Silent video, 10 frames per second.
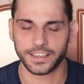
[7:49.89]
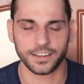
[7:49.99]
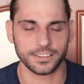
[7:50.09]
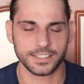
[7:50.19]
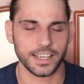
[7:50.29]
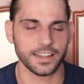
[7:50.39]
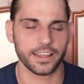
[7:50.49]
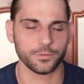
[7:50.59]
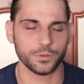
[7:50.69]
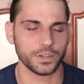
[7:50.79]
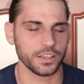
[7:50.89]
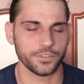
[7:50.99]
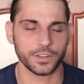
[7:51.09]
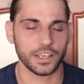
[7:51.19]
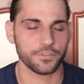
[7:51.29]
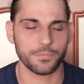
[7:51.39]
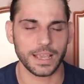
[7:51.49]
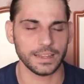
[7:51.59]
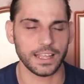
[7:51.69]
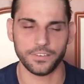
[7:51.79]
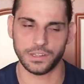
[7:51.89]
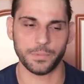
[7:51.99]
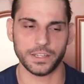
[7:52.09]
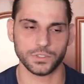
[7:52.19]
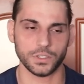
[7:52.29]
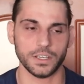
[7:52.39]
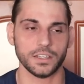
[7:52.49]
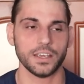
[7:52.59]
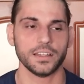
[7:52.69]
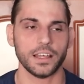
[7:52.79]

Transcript: cannot say that word even if my life depends on it.